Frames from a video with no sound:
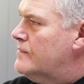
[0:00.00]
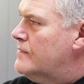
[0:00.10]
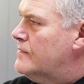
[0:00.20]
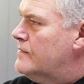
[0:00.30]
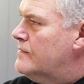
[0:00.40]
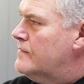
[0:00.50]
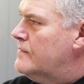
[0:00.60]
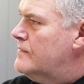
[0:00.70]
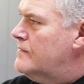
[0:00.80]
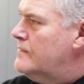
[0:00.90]

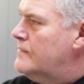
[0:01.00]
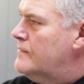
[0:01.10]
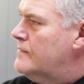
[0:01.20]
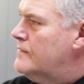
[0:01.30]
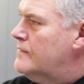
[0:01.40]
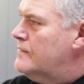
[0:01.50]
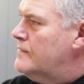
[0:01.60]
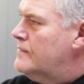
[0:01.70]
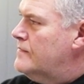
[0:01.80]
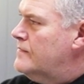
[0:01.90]

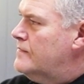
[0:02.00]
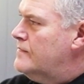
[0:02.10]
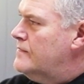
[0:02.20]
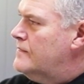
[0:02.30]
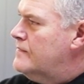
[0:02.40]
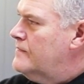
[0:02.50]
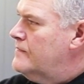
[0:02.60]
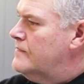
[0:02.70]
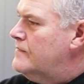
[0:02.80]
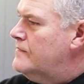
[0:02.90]

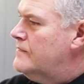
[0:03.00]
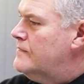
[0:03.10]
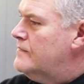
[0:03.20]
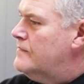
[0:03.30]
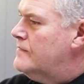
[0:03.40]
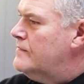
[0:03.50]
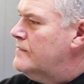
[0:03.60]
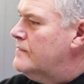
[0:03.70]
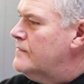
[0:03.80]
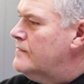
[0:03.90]

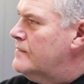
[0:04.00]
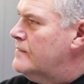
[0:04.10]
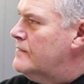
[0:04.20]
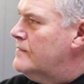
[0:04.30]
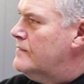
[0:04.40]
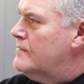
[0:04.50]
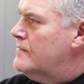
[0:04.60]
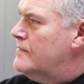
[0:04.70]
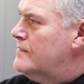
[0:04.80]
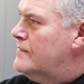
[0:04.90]

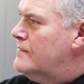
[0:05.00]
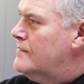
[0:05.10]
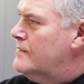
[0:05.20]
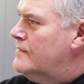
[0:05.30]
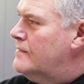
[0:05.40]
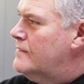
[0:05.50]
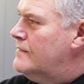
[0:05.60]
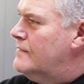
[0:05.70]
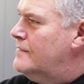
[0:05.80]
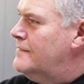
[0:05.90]

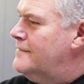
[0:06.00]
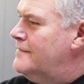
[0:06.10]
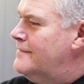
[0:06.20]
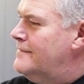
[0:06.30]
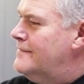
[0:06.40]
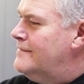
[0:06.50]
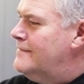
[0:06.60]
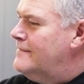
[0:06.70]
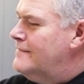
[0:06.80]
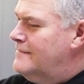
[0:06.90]

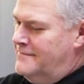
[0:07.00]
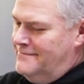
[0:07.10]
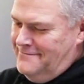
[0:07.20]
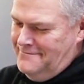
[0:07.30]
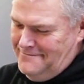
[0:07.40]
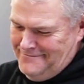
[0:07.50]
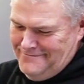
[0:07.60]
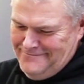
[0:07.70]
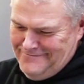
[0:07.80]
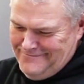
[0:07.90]
The person shown says nothing.